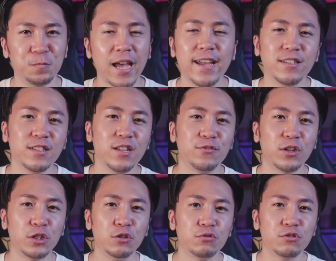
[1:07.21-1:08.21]
And if
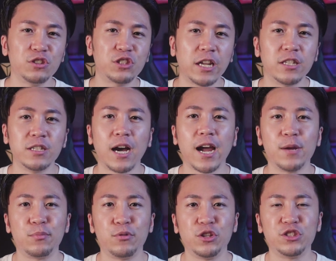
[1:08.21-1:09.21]
you're new to this channel, I
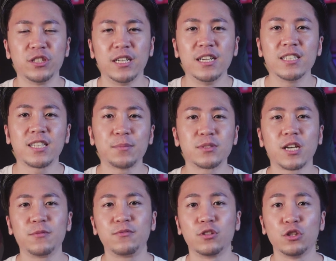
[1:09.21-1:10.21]
appreciate the early thumbs
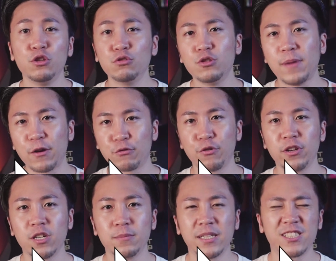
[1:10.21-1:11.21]
up for the YouTube
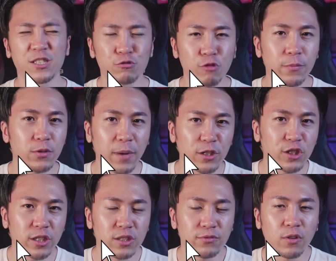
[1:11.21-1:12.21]
algorithm, and subscribe to my
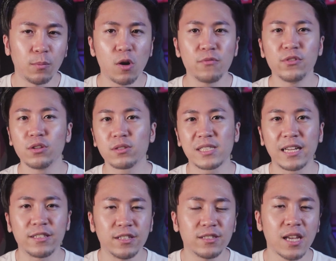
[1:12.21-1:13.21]
channel for more videos
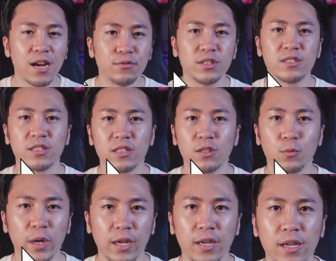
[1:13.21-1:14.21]
like this every single
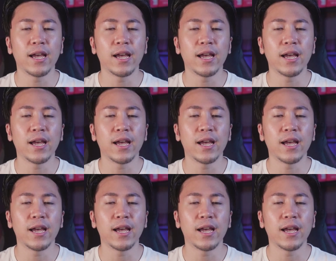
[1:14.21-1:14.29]
week.